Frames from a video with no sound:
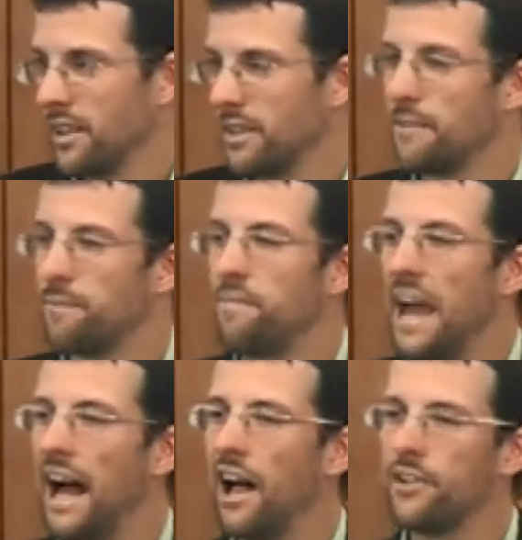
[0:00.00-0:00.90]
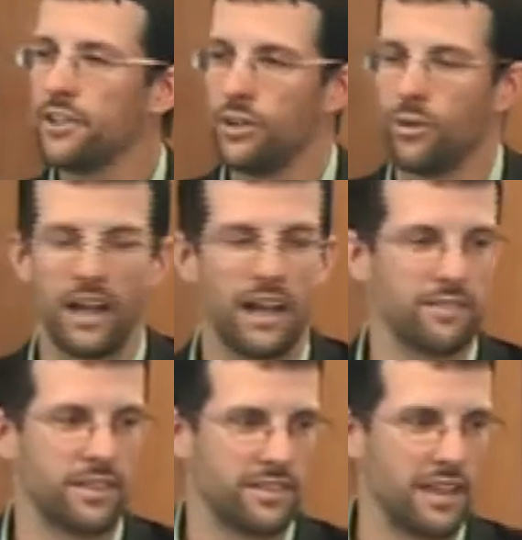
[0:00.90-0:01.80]
The value of
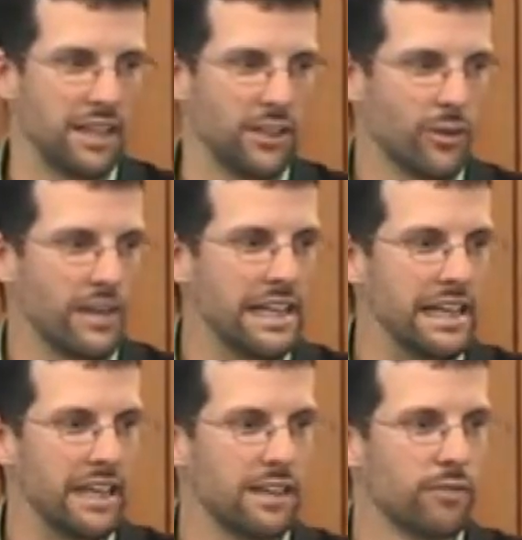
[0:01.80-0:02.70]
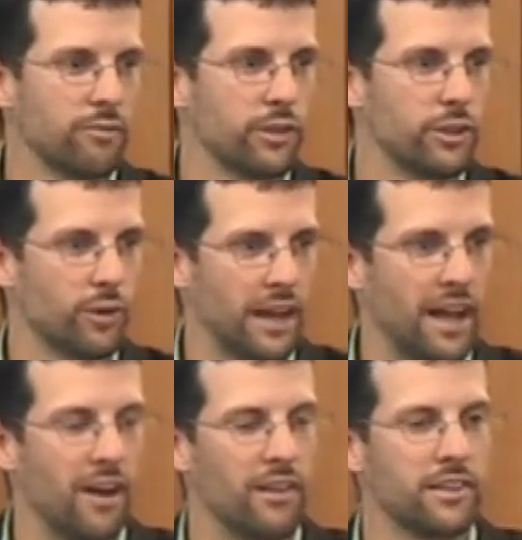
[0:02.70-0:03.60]
the thing you're eating for your
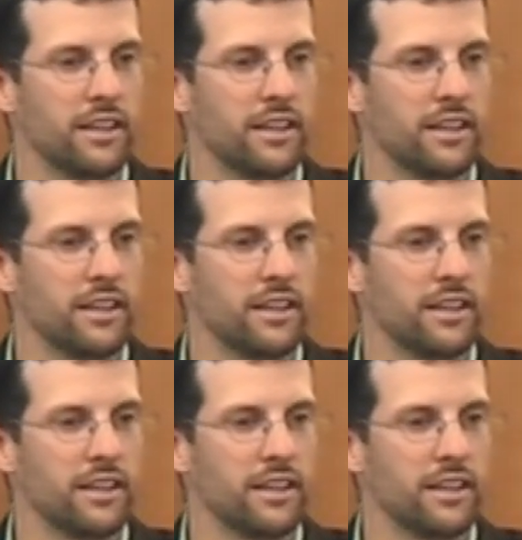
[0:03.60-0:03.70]
health